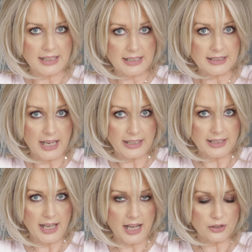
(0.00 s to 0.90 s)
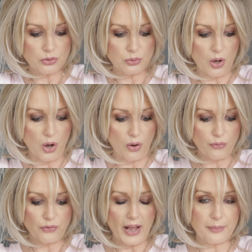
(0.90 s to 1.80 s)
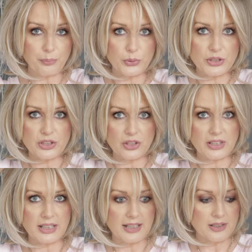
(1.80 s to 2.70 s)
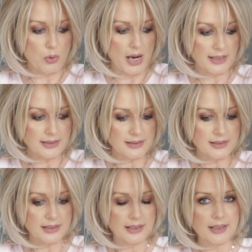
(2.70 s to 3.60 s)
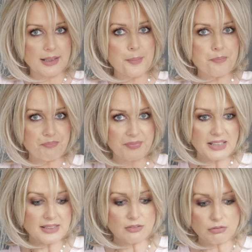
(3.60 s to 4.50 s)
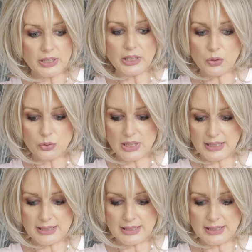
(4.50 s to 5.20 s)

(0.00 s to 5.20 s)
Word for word: then take the handle off and put it on another one. That's a really good